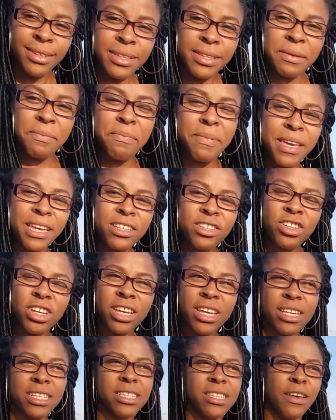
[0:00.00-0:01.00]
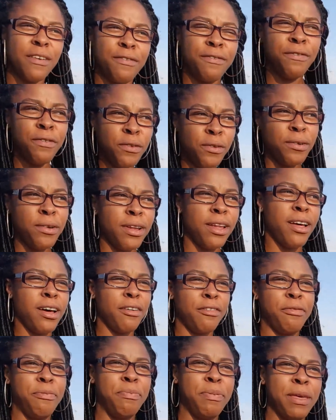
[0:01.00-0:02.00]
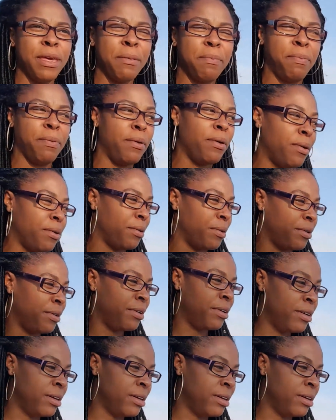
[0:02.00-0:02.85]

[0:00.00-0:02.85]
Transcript: The beach is full of people,